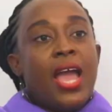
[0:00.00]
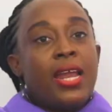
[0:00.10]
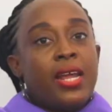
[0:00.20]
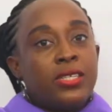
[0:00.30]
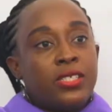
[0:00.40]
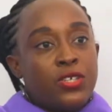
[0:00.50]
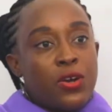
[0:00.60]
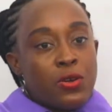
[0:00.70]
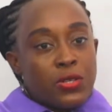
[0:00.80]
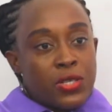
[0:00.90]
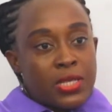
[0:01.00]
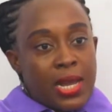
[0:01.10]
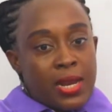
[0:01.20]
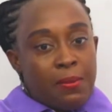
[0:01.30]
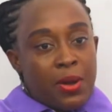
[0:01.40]
And then she also
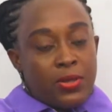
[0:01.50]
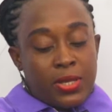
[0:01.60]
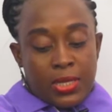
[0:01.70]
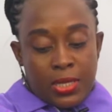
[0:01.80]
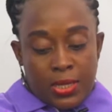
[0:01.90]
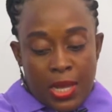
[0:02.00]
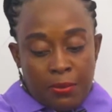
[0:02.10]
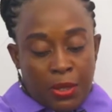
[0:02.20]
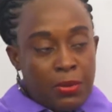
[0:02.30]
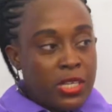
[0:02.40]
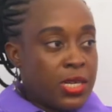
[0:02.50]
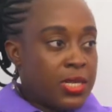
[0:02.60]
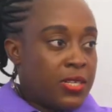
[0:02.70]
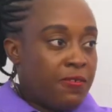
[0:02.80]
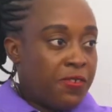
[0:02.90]
said about this same
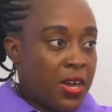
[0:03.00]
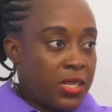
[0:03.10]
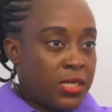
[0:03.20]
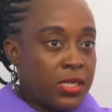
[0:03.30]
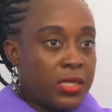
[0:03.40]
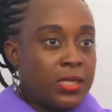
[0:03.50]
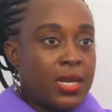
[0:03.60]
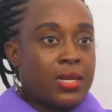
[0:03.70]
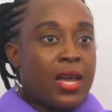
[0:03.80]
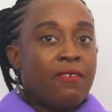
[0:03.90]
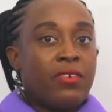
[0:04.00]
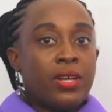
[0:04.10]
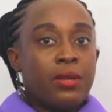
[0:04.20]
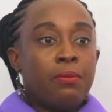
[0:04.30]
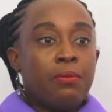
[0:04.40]
emergency fund, that
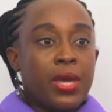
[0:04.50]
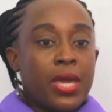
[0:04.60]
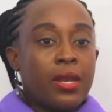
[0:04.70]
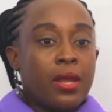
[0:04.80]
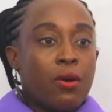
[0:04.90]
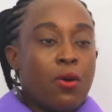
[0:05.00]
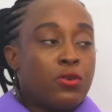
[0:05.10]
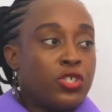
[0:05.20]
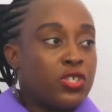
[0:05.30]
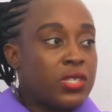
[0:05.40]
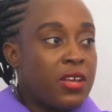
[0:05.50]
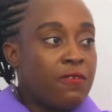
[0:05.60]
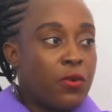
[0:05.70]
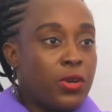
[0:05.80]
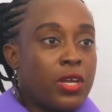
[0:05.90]
making a conscious
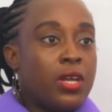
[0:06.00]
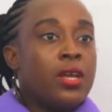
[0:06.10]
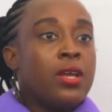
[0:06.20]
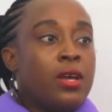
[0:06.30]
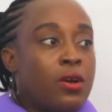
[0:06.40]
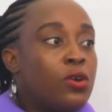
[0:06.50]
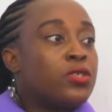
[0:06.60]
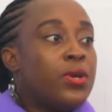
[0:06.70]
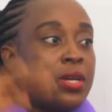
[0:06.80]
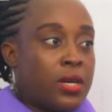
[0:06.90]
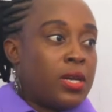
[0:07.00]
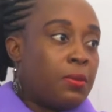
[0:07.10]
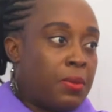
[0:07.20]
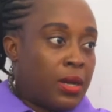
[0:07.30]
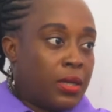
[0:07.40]
effort also in
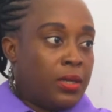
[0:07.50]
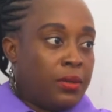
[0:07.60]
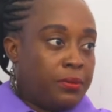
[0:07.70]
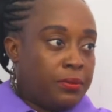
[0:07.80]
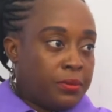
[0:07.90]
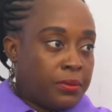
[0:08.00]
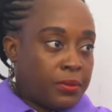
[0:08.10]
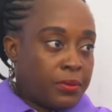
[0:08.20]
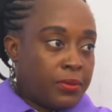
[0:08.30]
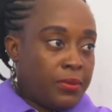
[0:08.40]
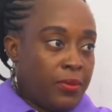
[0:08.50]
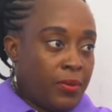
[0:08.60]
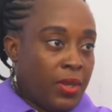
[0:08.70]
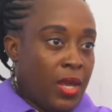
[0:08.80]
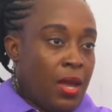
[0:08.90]
another bank,
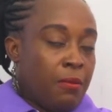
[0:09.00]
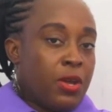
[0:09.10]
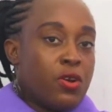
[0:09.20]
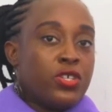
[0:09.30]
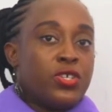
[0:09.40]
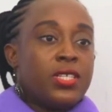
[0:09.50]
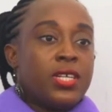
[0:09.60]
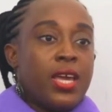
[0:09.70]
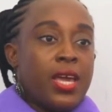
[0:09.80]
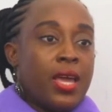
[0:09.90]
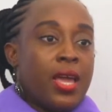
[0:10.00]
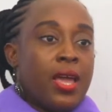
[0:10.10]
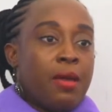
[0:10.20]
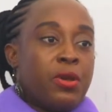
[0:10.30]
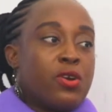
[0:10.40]
because you see,
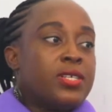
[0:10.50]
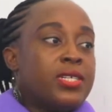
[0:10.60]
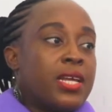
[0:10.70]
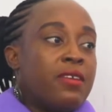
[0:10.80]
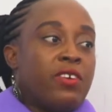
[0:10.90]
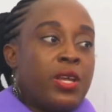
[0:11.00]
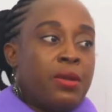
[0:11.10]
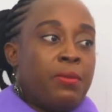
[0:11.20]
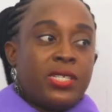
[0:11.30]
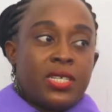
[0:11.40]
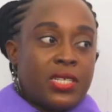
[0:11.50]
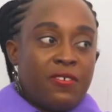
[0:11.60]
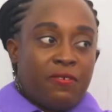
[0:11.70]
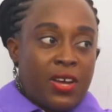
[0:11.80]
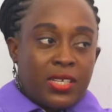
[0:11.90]
because it's an emergency
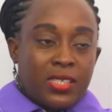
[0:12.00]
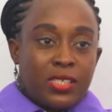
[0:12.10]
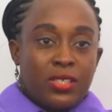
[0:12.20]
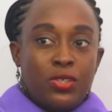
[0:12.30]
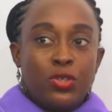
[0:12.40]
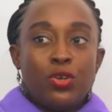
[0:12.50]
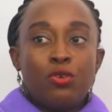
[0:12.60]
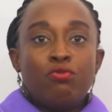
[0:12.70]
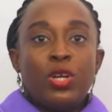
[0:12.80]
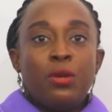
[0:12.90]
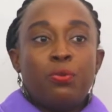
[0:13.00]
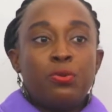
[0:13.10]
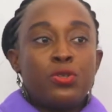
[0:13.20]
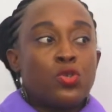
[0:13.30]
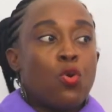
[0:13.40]
fund, you don't really
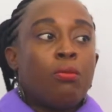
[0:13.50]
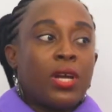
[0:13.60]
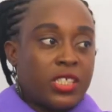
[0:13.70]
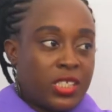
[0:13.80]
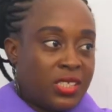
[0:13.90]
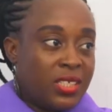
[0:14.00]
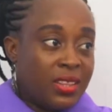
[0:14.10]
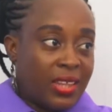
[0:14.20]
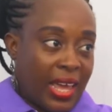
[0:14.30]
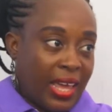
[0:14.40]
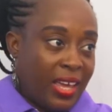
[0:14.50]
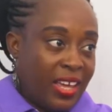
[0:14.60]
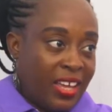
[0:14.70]
put so much there.